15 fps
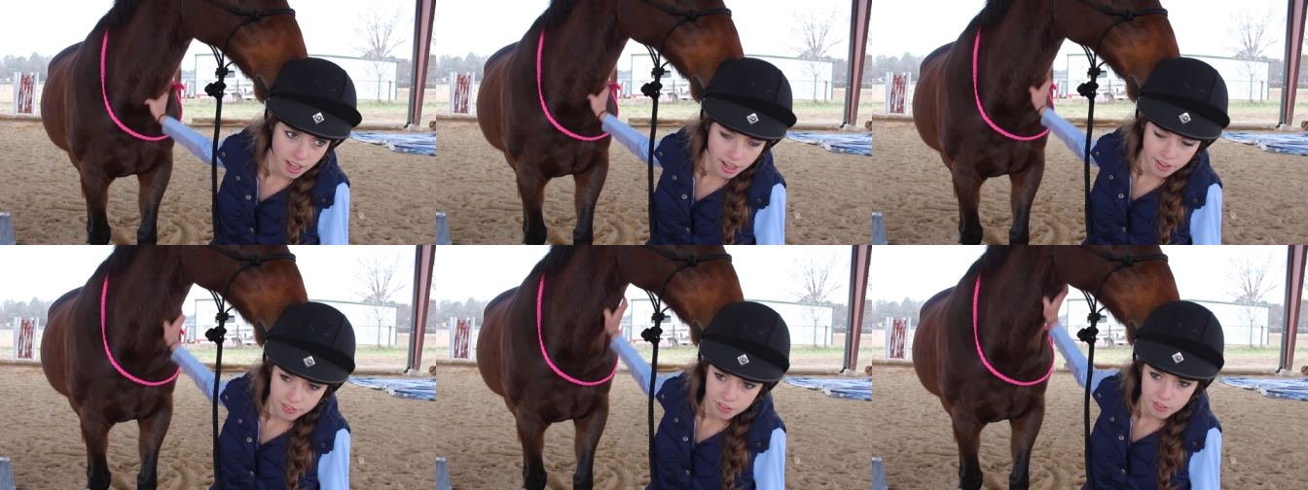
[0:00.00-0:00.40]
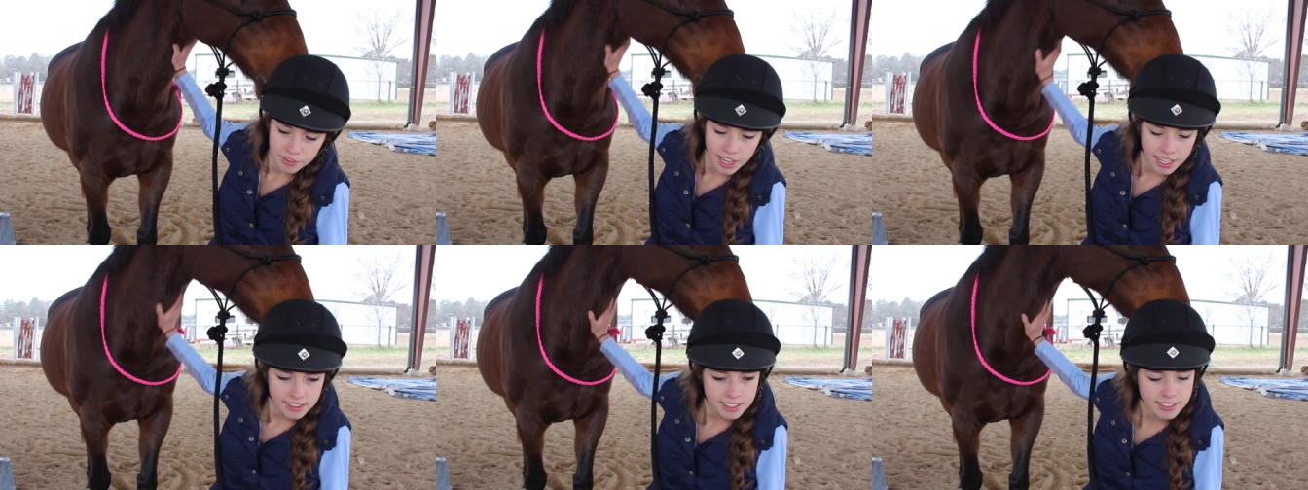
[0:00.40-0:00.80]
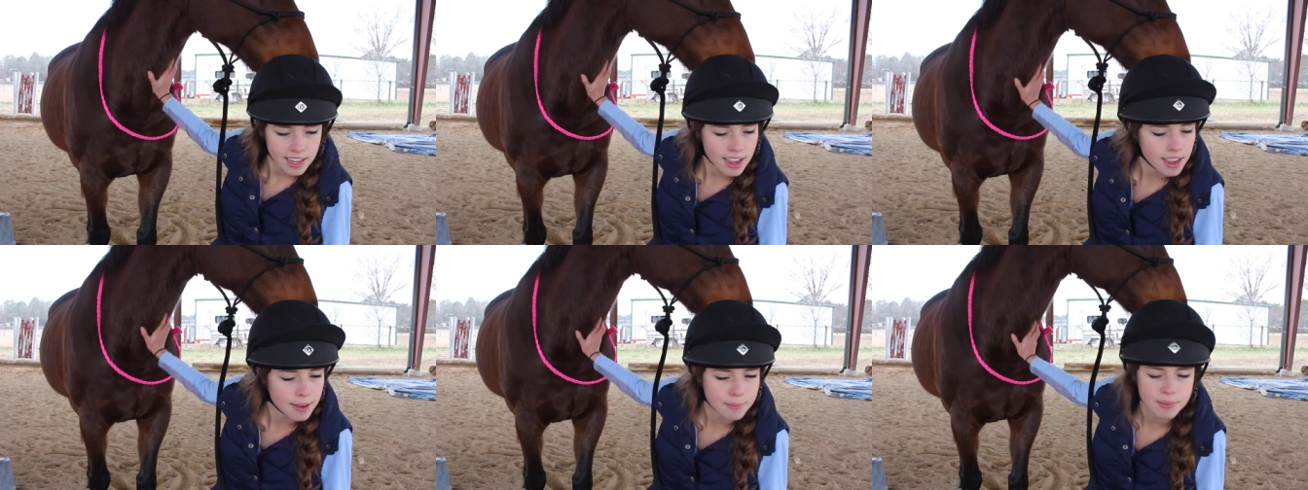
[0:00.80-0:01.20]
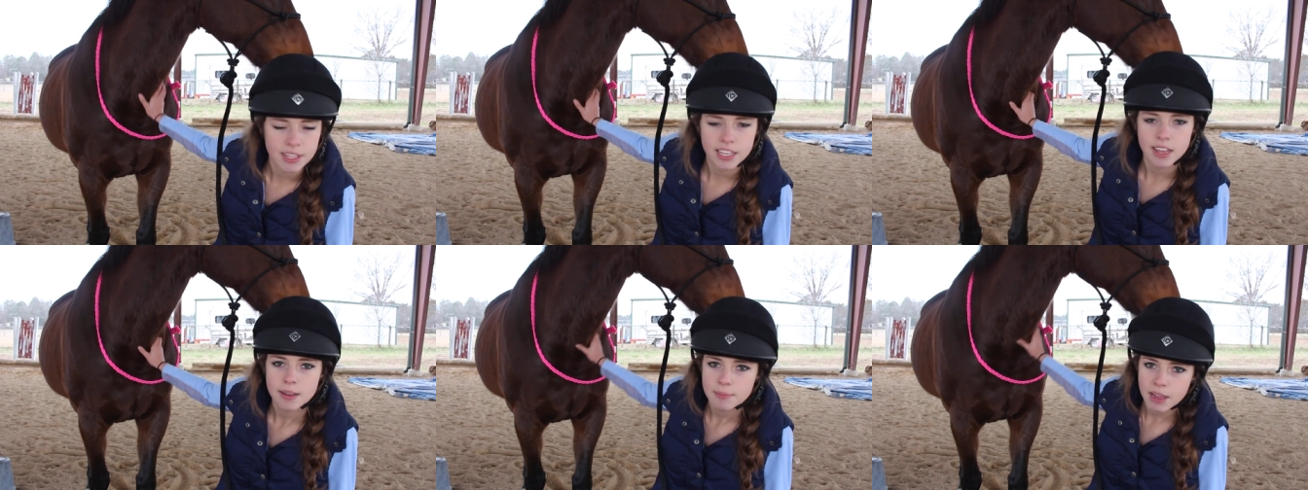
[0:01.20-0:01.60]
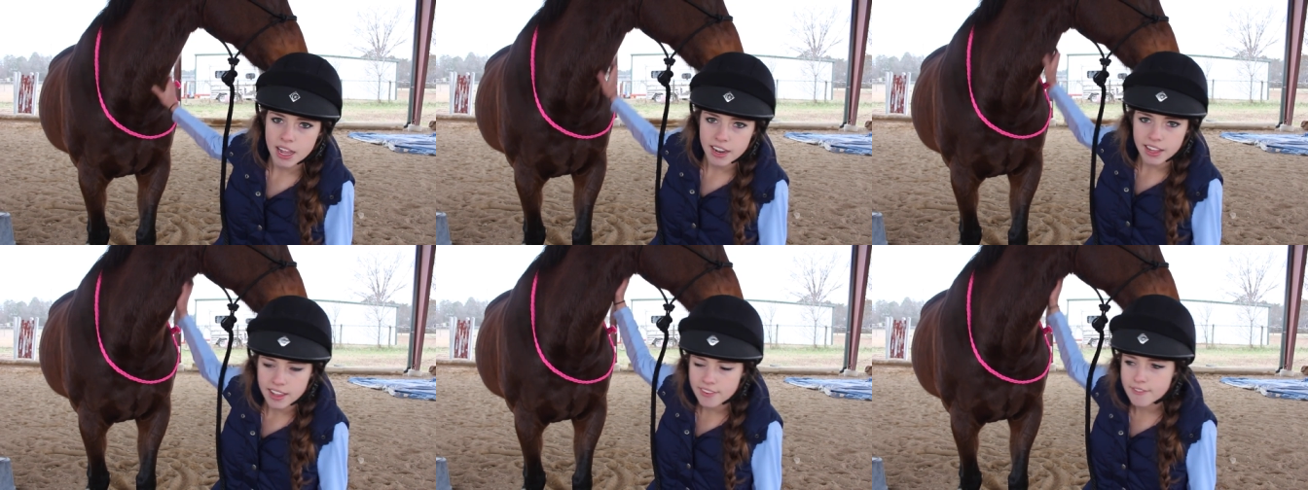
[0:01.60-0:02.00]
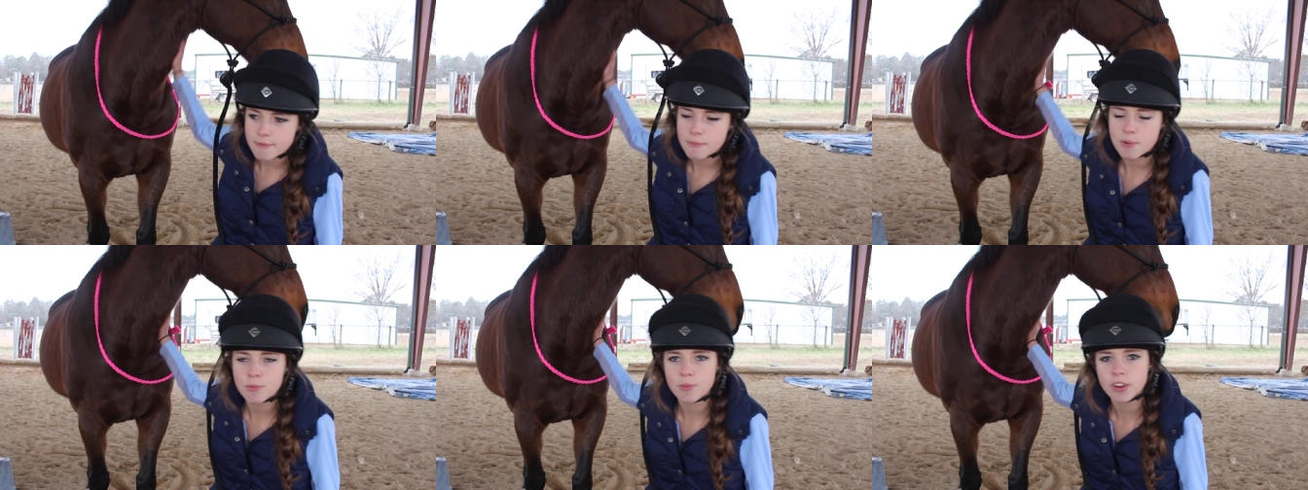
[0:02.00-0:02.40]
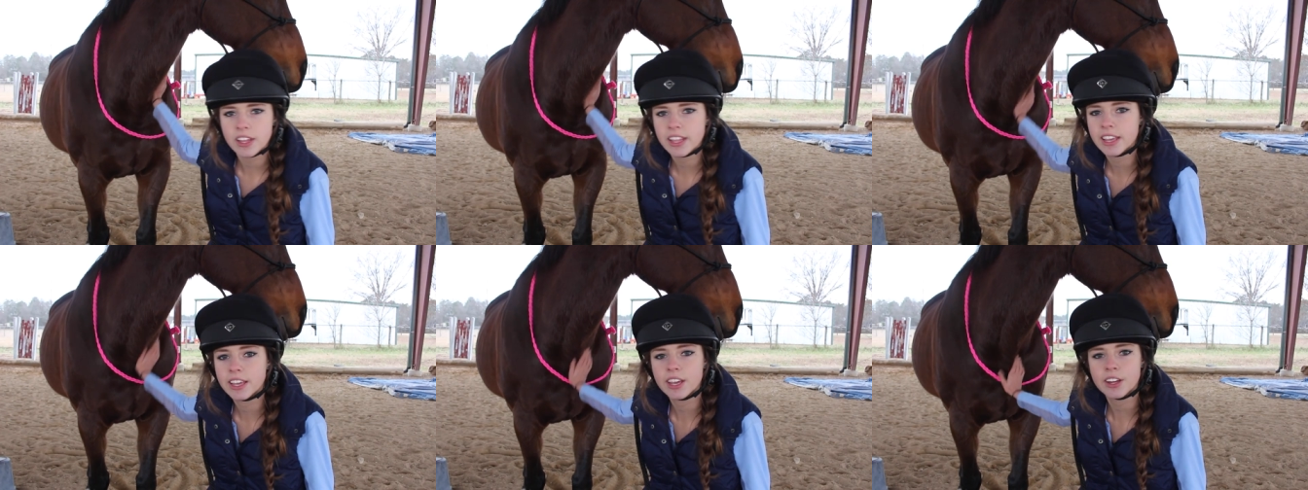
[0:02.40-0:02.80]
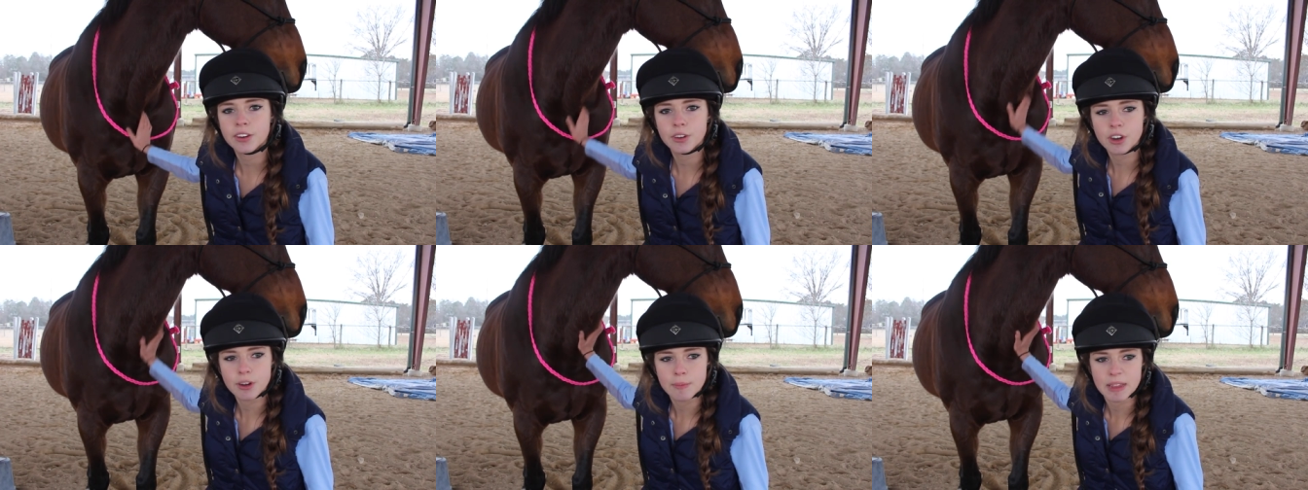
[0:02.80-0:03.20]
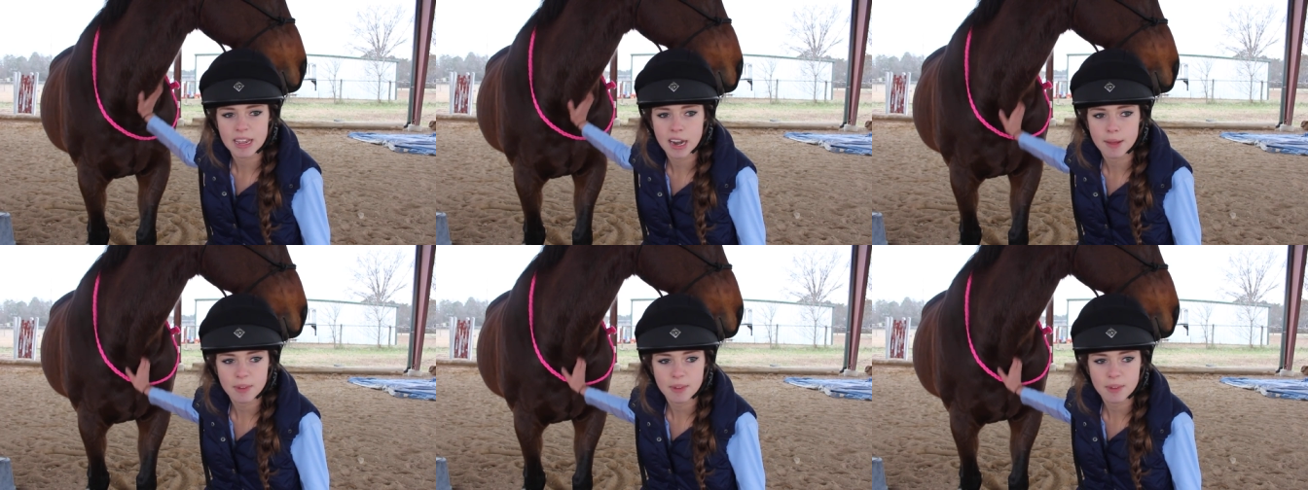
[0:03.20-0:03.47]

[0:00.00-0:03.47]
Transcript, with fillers: if you've got the time, then come out and give them a really good grooming.